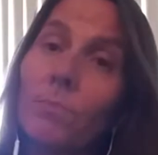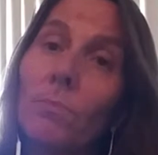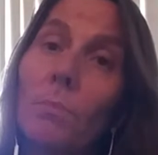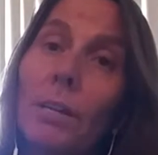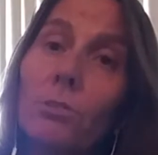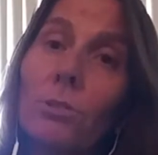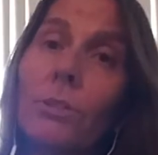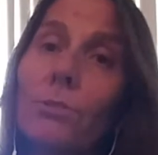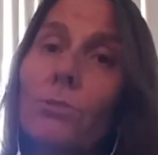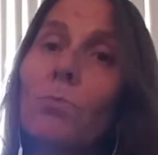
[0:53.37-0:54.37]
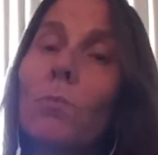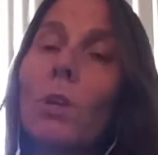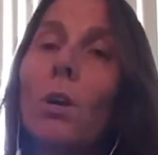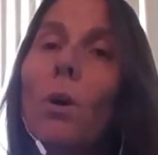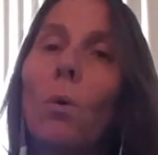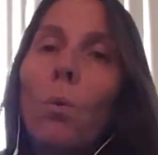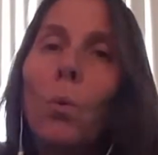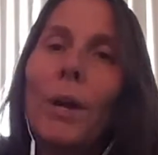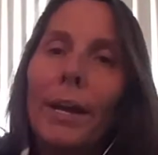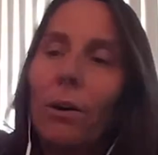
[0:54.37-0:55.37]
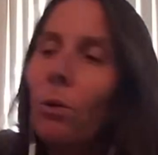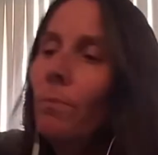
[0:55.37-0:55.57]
master cleanses? Well,